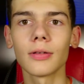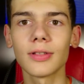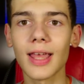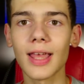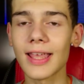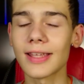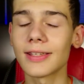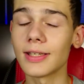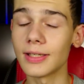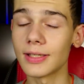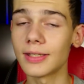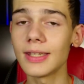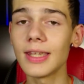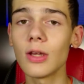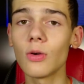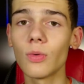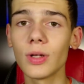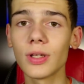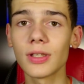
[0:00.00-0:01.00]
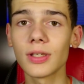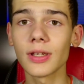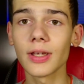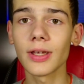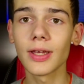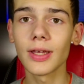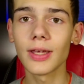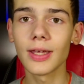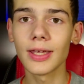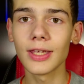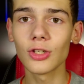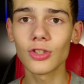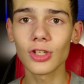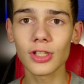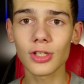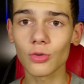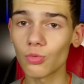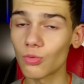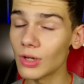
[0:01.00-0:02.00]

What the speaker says: SSD, which is just